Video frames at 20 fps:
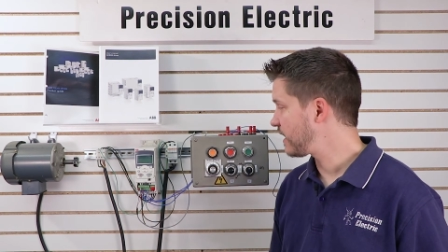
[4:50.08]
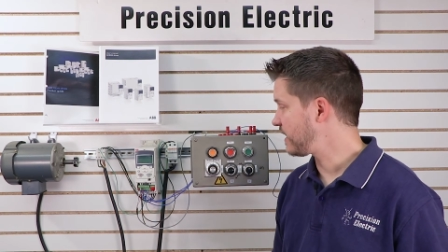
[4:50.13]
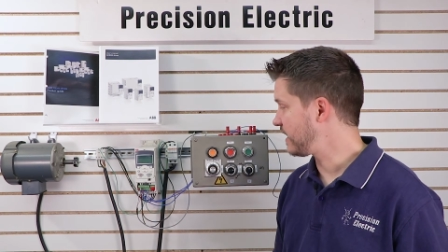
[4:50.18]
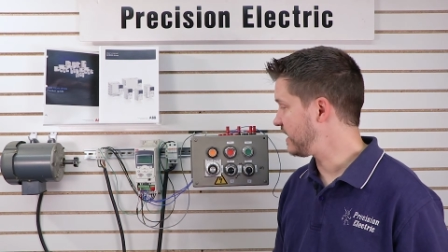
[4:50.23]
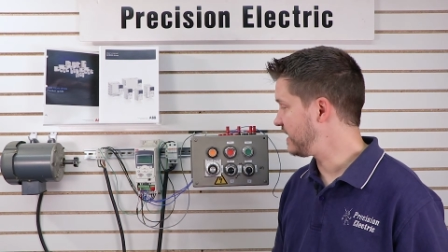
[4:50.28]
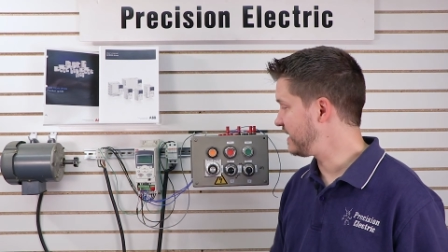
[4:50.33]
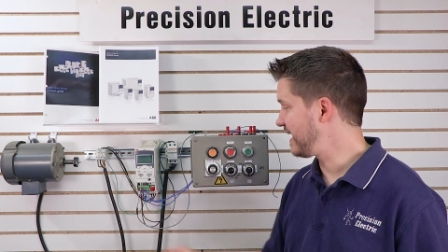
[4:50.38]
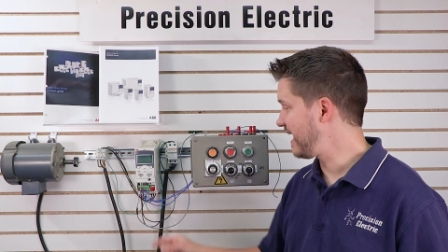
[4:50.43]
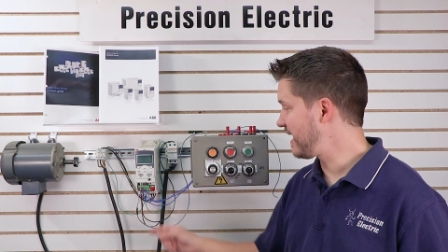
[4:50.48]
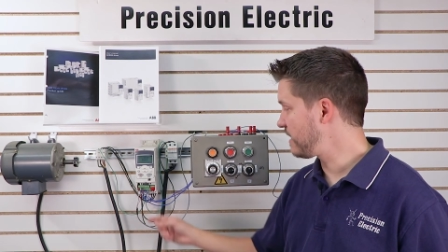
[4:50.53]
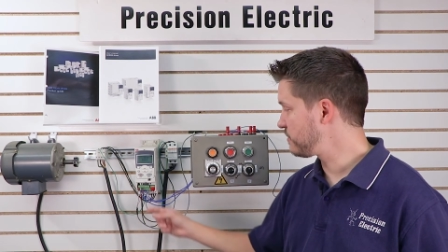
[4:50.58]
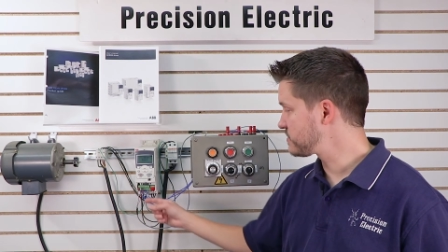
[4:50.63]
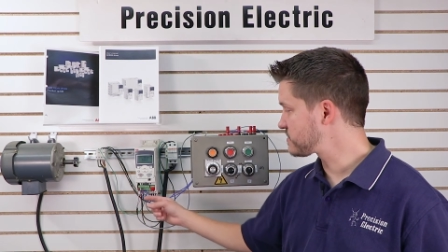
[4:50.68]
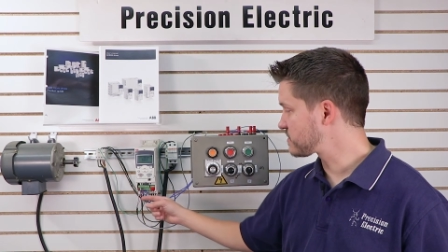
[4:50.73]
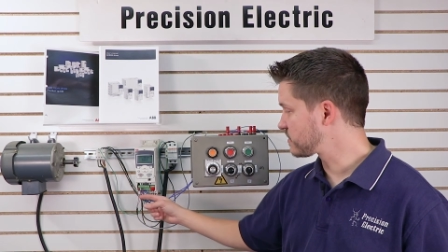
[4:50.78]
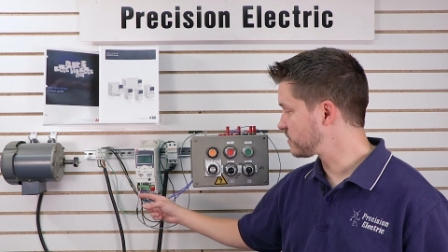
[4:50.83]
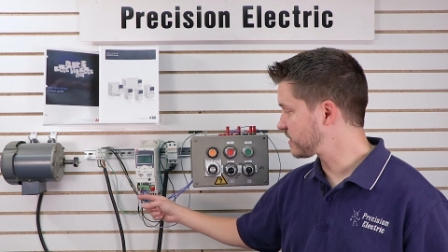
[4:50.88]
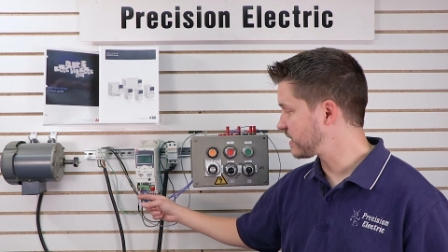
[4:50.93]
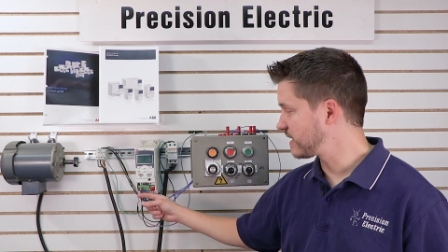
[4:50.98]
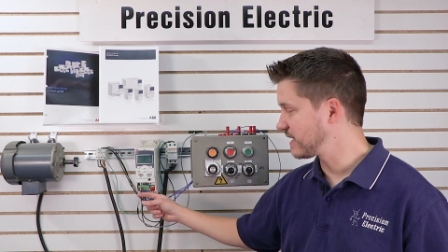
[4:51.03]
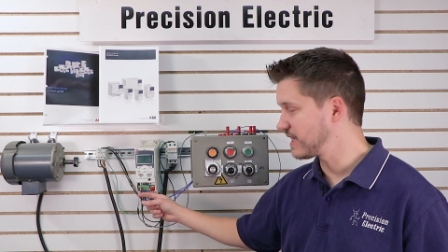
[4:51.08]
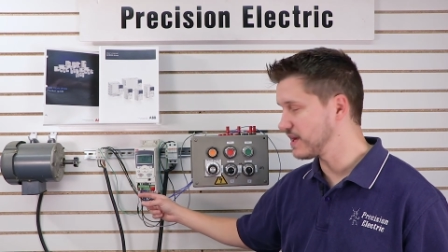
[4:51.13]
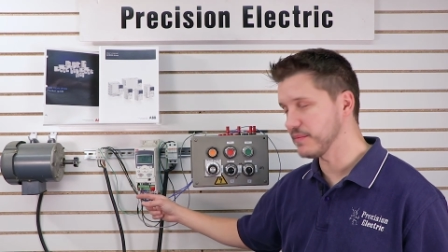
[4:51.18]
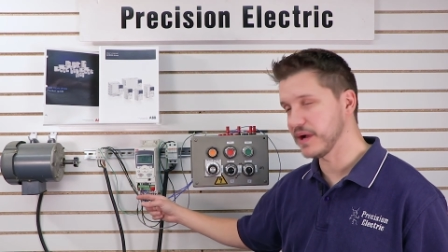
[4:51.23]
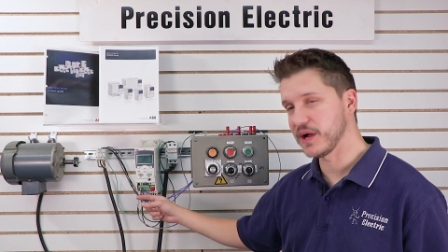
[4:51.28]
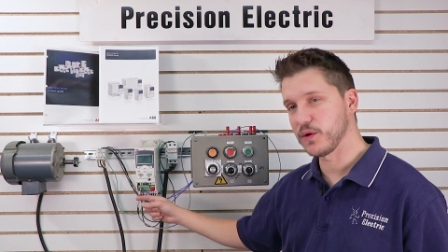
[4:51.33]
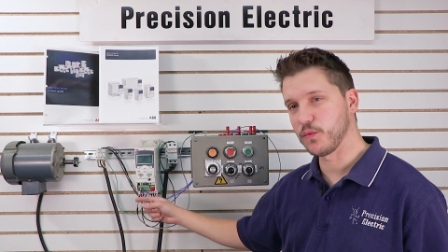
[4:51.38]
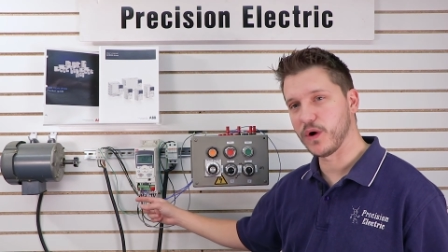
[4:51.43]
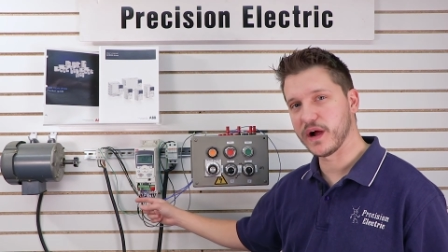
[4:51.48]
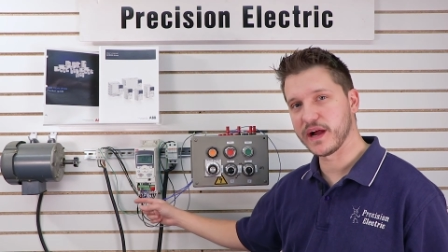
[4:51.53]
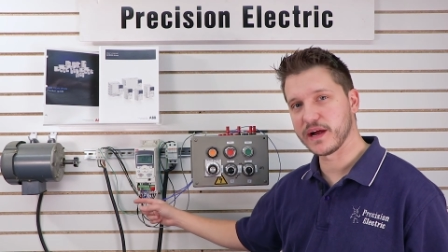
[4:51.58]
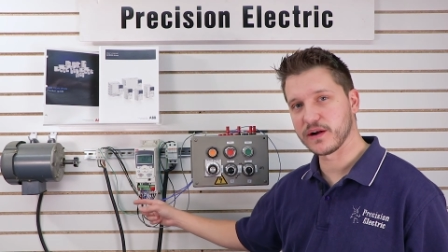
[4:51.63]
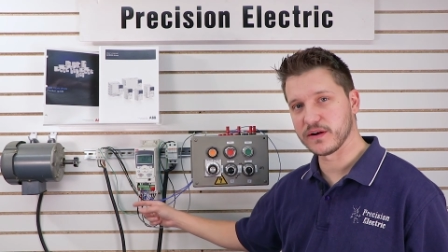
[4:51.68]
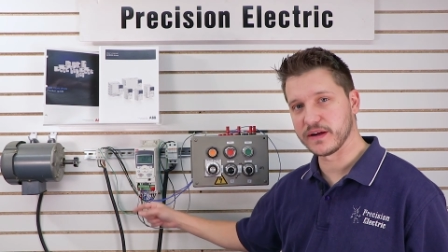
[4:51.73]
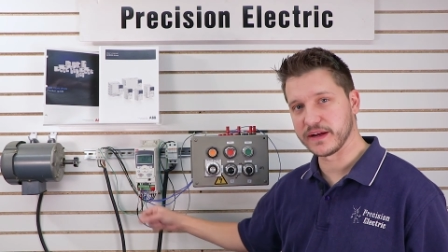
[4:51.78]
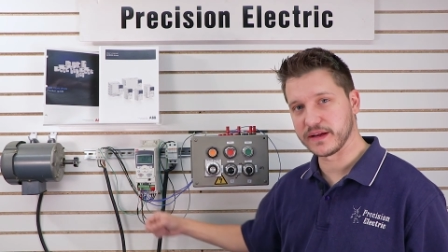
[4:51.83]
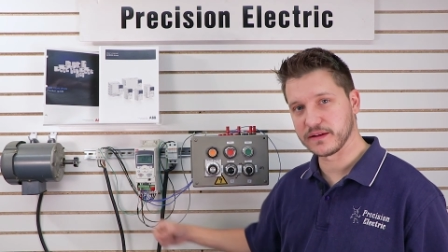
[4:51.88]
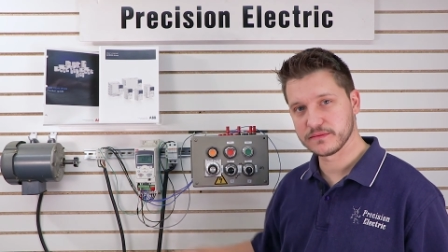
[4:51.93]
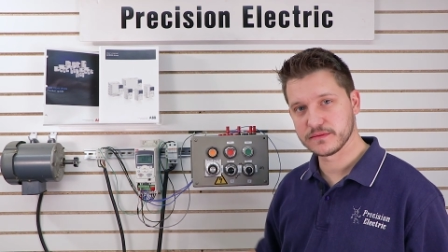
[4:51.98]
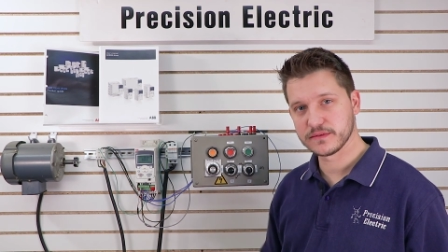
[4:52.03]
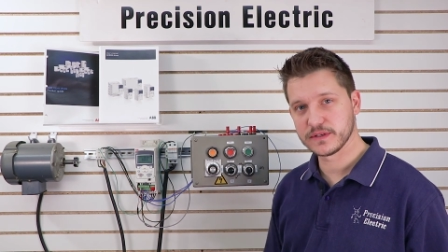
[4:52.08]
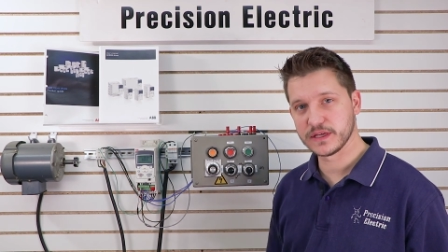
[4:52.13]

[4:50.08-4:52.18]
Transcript: and now it's looking at my wiring